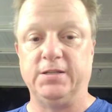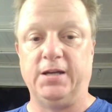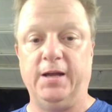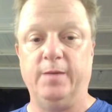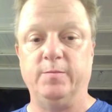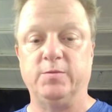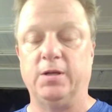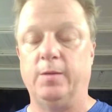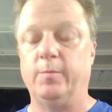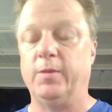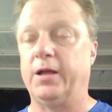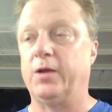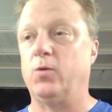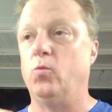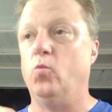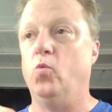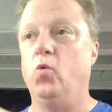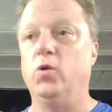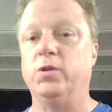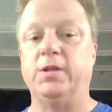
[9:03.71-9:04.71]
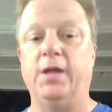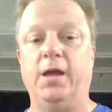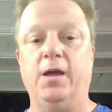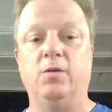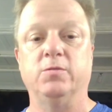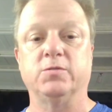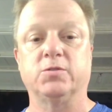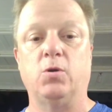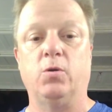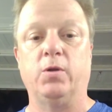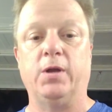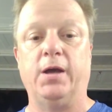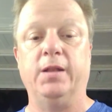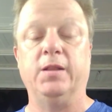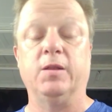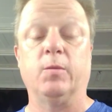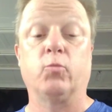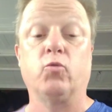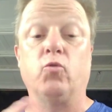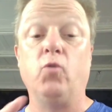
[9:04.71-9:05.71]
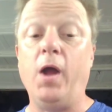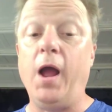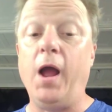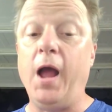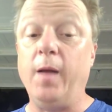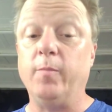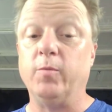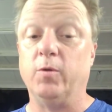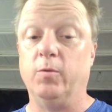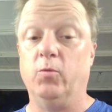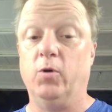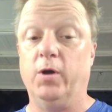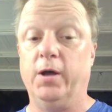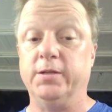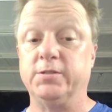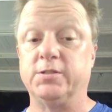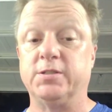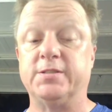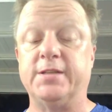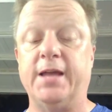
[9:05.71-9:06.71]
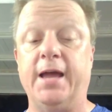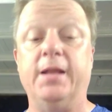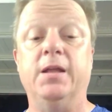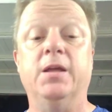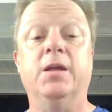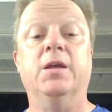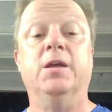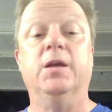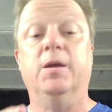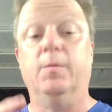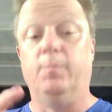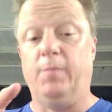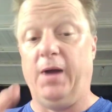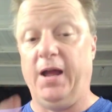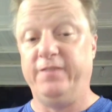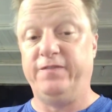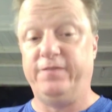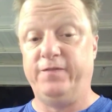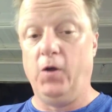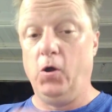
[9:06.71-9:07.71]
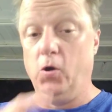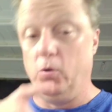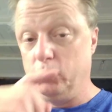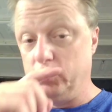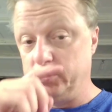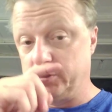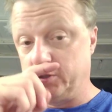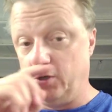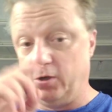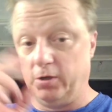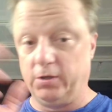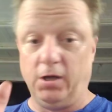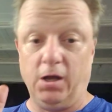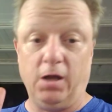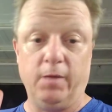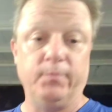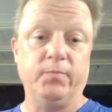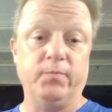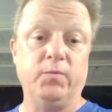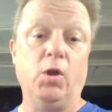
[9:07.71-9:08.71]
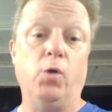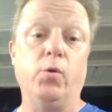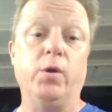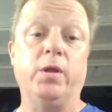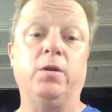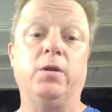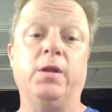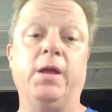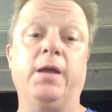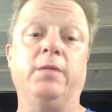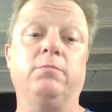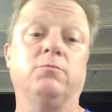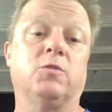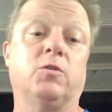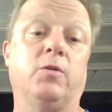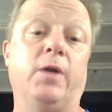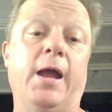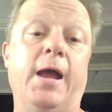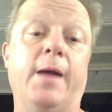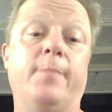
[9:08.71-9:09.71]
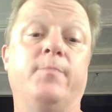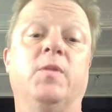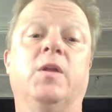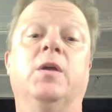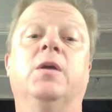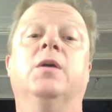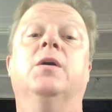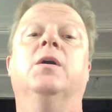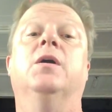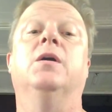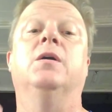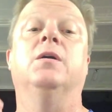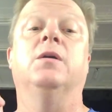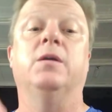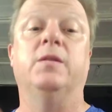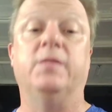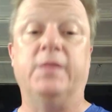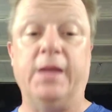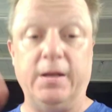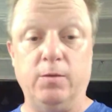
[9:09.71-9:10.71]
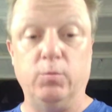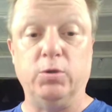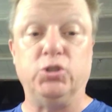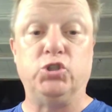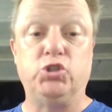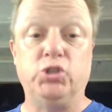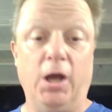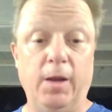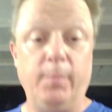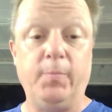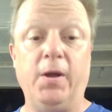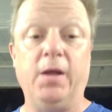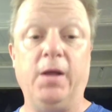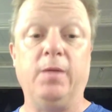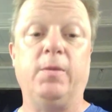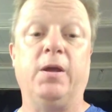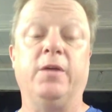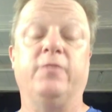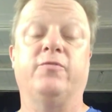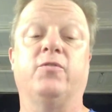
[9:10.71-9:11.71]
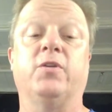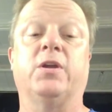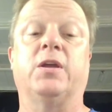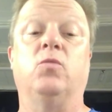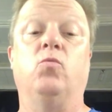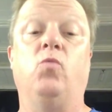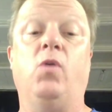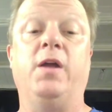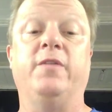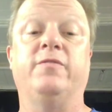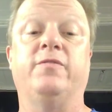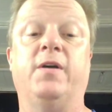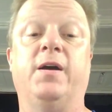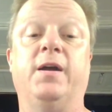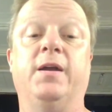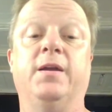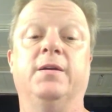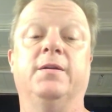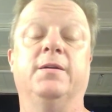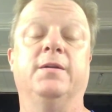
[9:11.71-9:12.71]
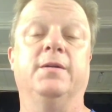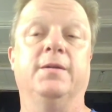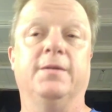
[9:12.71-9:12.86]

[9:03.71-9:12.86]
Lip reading: times. I'm like, what the hell is going on? The problem is that my phone was going, oh, no internet, crap. Then it would jump on my freaking Wi-Fi.